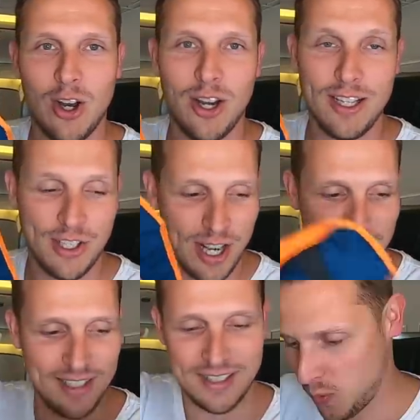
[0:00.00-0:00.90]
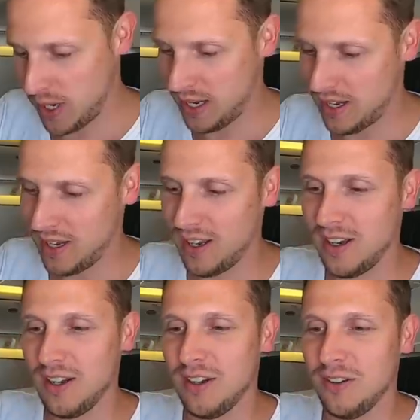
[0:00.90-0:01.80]
Eye shades. We
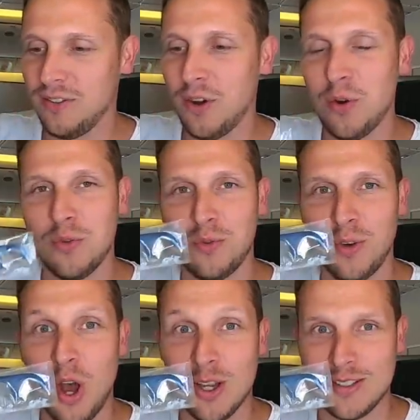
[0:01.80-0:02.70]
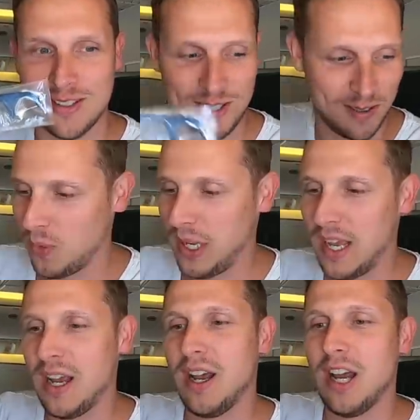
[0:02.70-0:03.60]
have floss. We
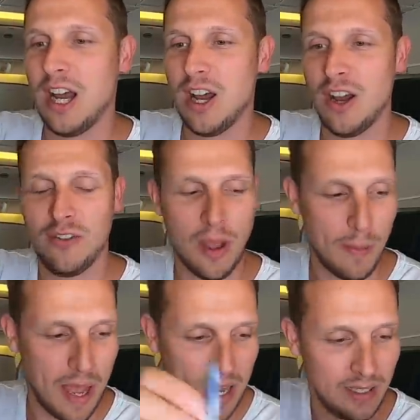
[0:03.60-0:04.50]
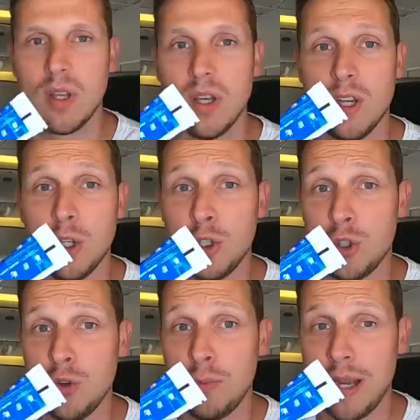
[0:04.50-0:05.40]
have a pen,
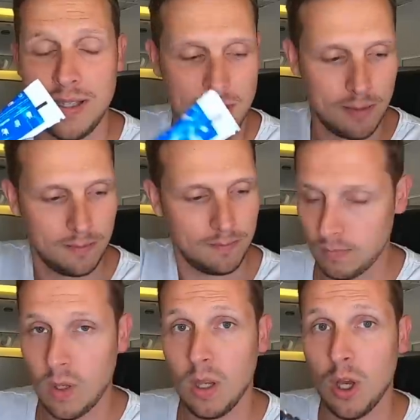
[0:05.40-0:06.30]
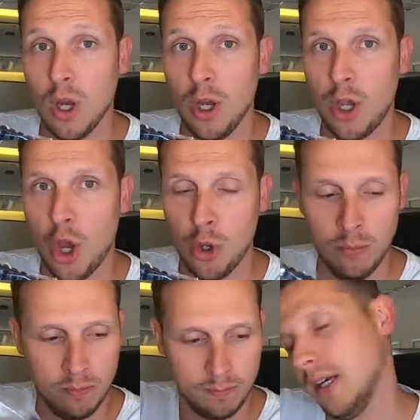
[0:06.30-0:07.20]
toothpaste, a comb,
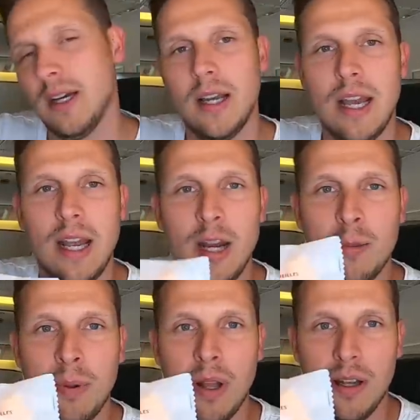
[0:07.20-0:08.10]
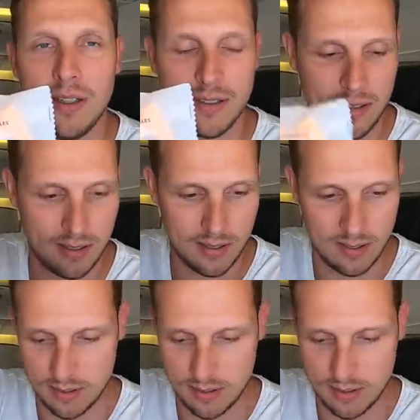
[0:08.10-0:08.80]
earplugs,